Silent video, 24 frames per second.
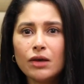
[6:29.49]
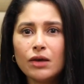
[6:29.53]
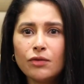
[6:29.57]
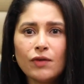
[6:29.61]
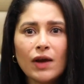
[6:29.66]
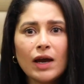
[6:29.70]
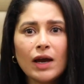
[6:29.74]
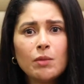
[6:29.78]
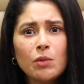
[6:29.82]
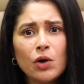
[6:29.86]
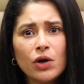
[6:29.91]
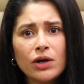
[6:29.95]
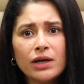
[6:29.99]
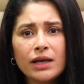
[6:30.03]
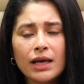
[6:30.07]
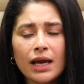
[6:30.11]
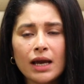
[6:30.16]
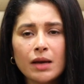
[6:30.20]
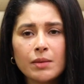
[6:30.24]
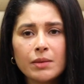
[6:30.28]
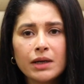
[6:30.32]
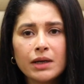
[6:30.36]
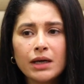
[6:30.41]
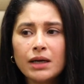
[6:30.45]
if I'm on
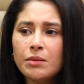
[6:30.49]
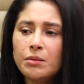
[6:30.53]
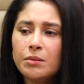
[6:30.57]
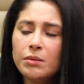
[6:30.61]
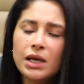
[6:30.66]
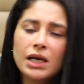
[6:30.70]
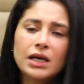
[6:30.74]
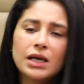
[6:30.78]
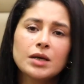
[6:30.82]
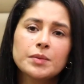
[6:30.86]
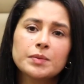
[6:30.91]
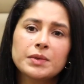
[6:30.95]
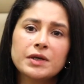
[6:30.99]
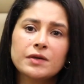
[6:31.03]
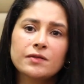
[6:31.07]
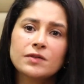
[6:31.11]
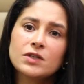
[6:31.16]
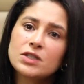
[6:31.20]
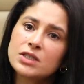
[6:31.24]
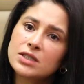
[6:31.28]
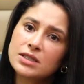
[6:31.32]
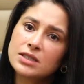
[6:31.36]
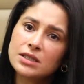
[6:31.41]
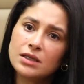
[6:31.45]
camera, makeup ke
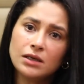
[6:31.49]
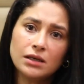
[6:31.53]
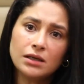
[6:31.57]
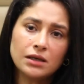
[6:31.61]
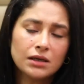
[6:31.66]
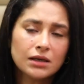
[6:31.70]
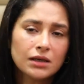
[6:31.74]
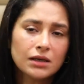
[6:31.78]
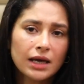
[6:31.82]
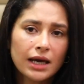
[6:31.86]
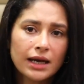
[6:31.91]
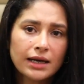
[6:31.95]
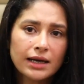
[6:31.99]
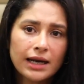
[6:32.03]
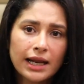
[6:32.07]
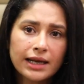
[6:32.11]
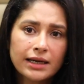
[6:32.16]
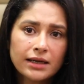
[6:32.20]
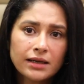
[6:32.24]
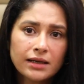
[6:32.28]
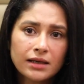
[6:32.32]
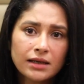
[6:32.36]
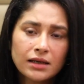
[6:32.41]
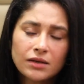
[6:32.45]
wajah se and
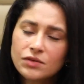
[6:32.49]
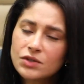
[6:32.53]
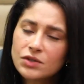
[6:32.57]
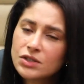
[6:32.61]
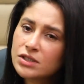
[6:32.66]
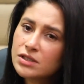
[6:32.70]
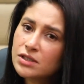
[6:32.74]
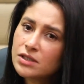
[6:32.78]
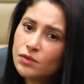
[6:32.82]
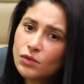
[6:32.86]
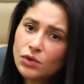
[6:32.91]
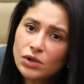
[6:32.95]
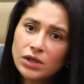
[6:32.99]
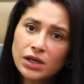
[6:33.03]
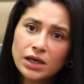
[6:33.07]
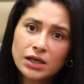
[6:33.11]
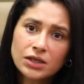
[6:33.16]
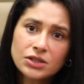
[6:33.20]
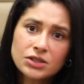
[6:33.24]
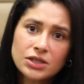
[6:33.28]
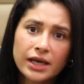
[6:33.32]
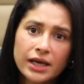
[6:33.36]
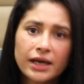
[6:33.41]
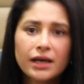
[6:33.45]
lighting ke wajah se, wo
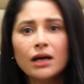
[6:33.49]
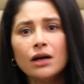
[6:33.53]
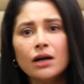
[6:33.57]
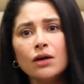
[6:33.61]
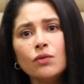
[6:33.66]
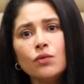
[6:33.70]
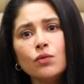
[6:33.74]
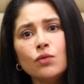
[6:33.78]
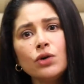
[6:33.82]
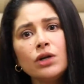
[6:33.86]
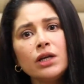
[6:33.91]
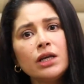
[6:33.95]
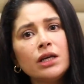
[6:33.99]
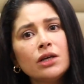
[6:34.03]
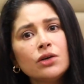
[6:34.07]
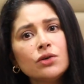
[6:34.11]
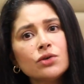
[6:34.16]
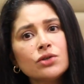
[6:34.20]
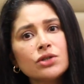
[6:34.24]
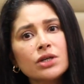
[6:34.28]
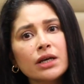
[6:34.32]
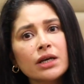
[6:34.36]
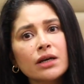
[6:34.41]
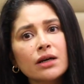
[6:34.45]
dhak jayega, wo
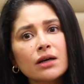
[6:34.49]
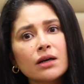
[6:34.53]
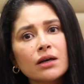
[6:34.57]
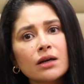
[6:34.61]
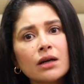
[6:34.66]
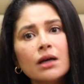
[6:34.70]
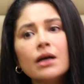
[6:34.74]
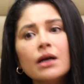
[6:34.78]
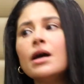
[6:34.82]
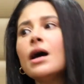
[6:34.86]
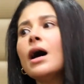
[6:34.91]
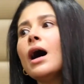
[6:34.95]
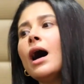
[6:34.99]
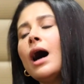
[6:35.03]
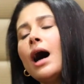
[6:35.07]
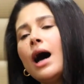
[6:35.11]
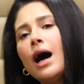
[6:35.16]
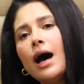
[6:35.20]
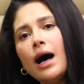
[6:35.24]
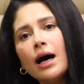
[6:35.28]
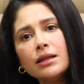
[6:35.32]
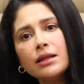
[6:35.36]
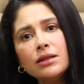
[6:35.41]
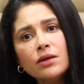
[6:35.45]
theek ho jayega.
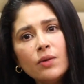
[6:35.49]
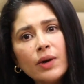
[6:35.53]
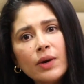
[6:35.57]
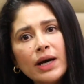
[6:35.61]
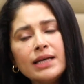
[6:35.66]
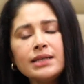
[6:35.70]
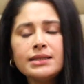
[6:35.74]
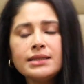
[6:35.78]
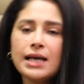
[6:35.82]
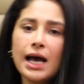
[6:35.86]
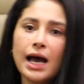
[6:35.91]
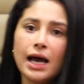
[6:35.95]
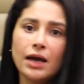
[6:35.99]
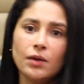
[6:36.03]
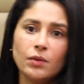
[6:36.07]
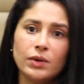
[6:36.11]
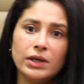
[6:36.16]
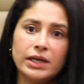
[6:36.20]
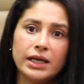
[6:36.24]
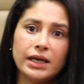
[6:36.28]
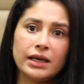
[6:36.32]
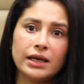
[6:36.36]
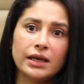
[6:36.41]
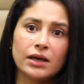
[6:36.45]
Otherwise, I
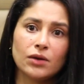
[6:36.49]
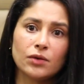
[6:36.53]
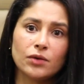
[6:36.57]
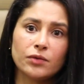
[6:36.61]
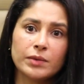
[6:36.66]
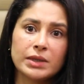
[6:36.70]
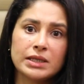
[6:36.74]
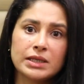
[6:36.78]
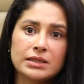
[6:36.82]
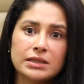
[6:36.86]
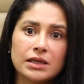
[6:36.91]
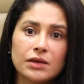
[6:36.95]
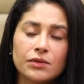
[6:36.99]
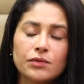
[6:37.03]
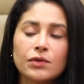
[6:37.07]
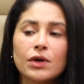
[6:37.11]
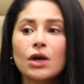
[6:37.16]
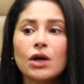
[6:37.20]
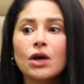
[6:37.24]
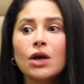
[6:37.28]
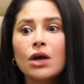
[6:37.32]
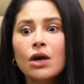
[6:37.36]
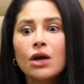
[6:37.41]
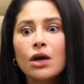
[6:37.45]
will take care of
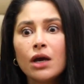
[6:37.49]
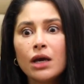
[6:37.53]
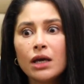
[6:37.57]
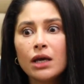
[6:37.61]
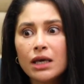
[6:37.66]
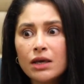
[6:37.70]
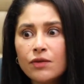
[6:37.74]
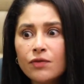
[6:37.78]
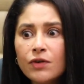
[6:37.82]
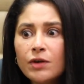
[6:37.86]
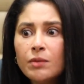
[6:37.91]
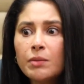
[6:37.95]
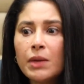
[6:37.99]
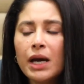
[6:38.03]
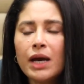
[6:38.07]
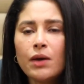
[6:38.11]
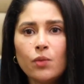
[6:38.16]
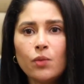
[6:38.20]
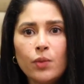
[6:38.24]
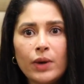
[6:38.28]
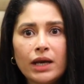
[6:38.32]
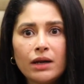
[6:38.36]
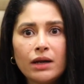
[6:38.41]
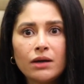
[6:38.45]
myself. Even my
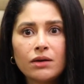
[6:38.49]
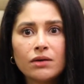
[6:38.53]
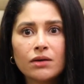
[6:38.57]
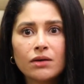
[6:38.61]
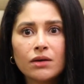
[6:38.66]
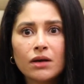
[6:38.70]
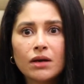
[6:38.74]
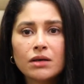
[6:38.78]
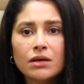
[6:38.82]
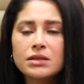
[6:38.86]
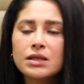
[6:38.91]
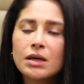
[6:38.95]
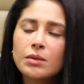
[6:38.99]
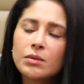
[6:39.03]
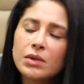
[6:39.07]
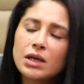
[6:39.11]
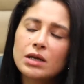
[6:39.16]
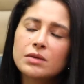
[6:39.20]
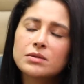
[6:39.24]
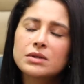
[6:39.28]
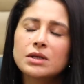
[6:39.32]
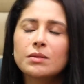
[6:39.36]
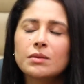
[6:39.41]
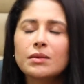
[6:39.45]
weight.
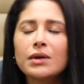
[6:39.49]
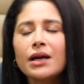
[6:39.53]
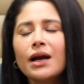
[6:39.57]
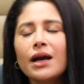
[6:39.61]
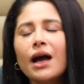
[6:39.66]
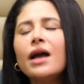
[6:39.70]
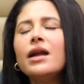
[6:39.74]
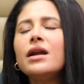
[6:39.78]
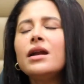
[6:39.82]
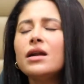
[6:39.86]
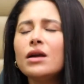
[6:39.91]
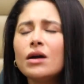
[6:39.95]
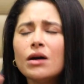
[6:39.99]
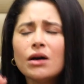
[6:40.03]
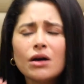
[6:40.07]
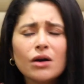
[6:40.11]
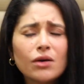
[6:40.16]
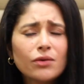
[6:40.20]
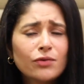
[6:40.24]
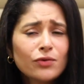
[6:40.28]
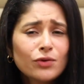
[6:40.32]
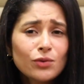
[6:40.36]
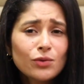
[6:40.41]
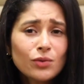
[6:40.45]
Sometimes I'm like, I
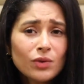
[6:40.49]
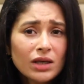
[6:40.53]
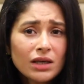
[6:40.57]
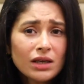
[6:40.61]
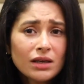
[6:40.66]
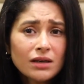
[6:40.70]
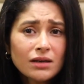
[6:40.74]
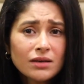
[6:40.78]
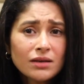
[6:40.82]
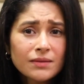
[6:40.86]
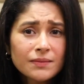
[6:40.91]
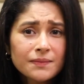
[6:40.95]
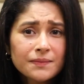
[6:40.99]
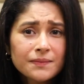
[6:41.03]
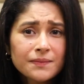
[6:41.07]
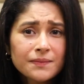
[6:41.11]
love to eat.